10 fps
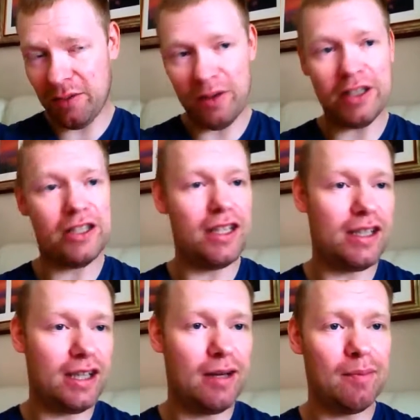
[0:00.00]
which
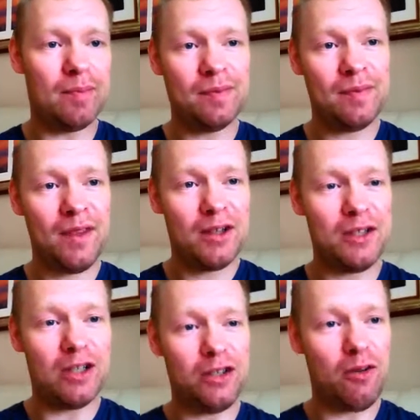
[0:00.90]
is
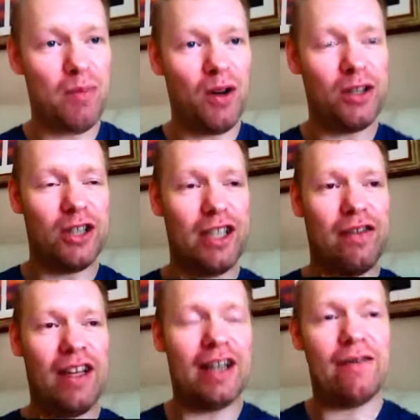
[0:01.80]
so I do apologise
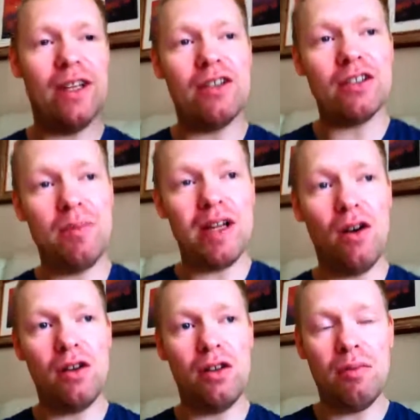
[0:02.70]
for that if it looks a bit
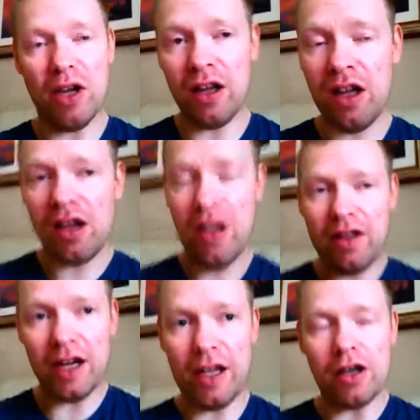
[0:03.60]
odd, but
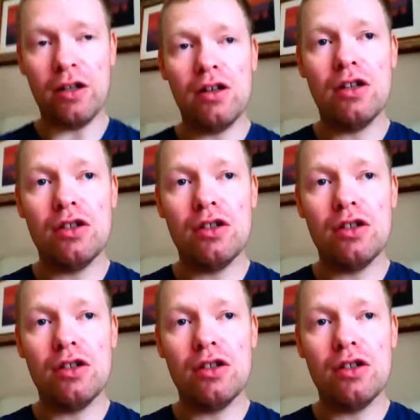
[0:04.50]
there you go.